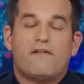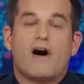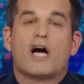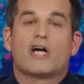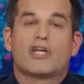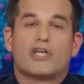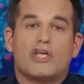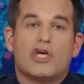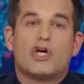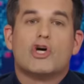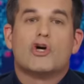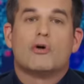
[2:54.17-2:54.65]

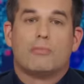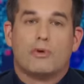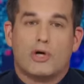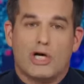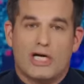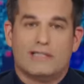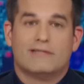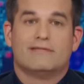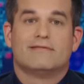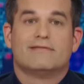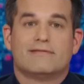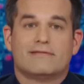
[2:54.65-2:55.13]
you,
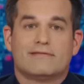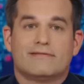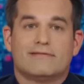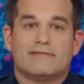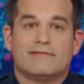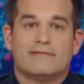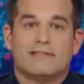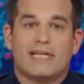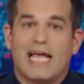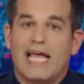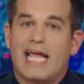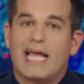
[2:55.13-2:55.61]
Britain,
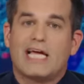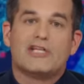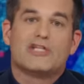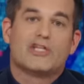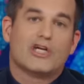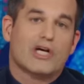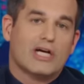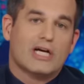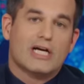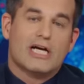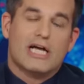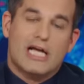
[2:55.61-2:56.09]
and
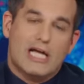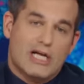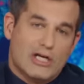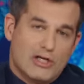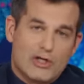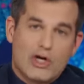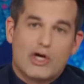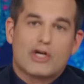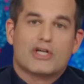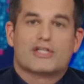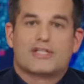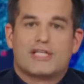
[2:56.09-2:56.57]
your
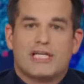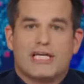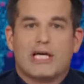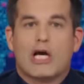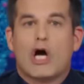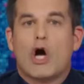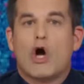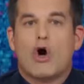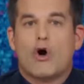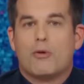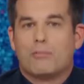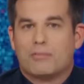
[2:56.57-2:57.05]
nursing
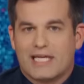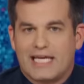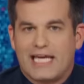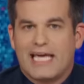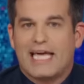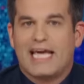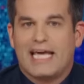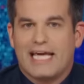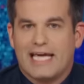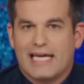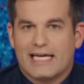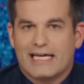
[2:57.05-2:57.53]
home
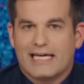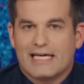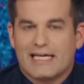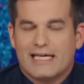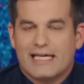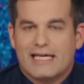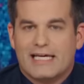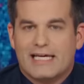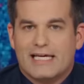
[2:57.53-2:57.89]
king.